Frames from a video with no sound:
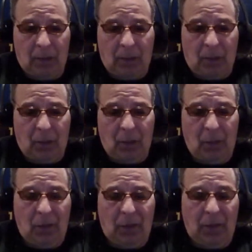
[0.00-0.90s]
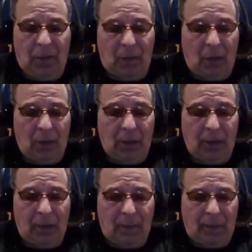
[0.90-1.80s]
So moving forward
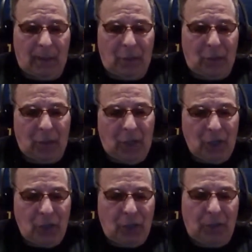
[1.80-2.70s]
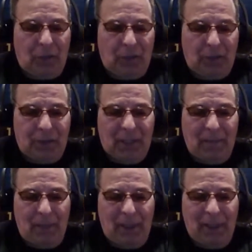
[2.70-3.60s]
here,
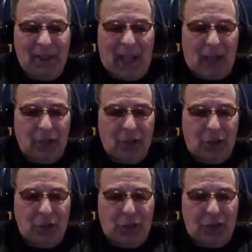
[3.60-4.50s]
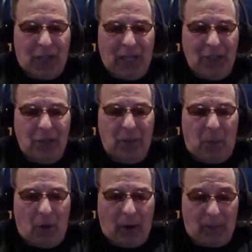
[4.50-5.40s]
$315 million for State
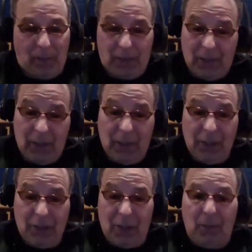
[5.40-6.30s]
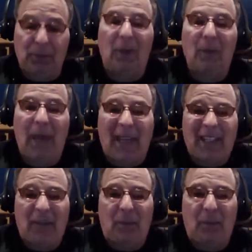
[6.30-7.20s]
Department
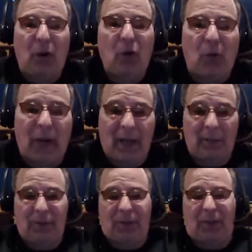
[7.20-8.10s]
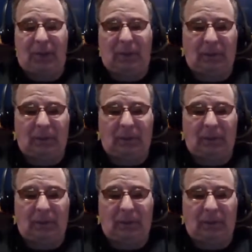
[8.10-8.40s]
diplomatic programs.